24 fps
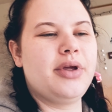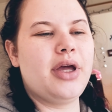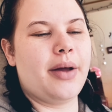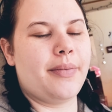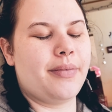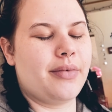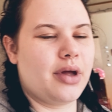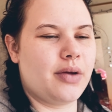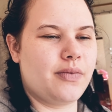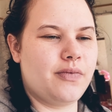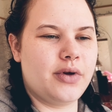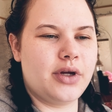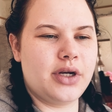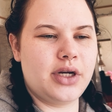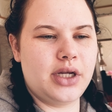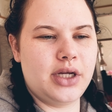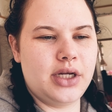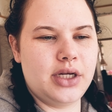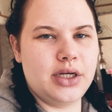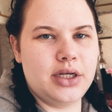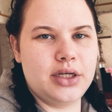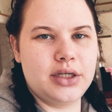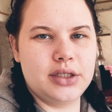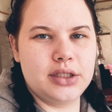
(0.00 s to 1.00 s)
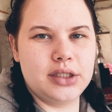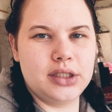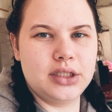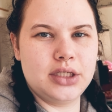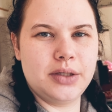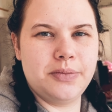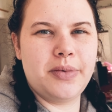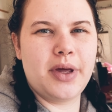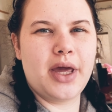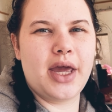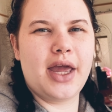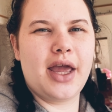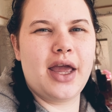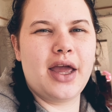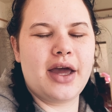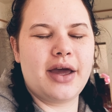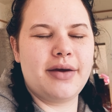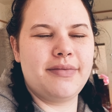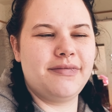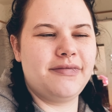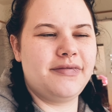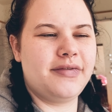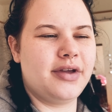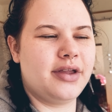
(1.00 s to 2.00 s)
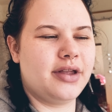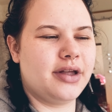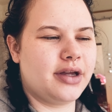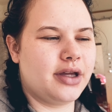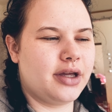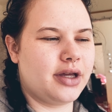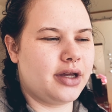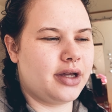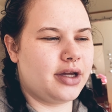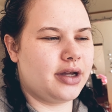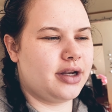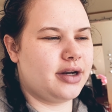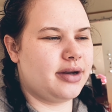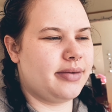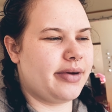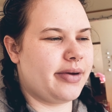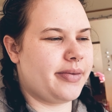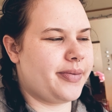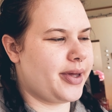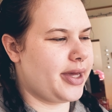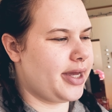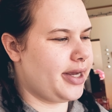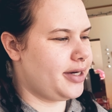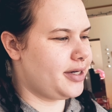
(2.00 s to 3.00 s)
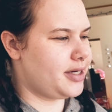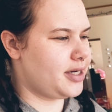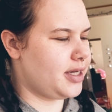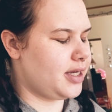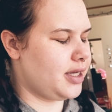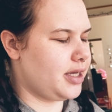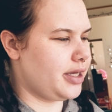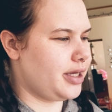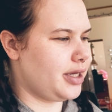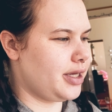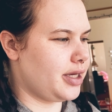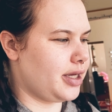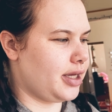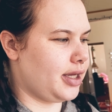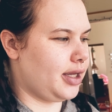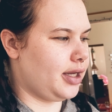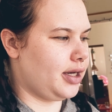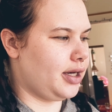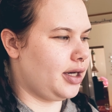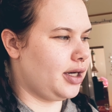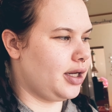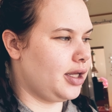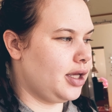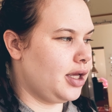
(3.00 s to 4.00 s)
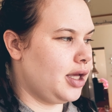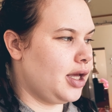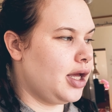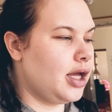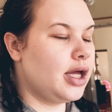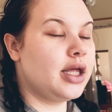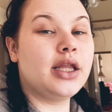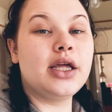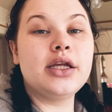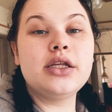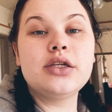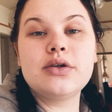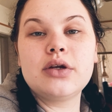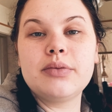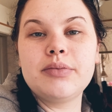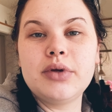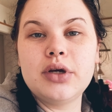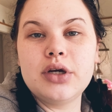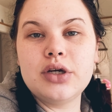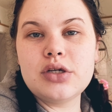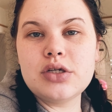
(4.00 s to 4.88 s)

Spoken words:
yeah, I'm ready to paint. I'm feeling good about painting, and that's what I'm gonna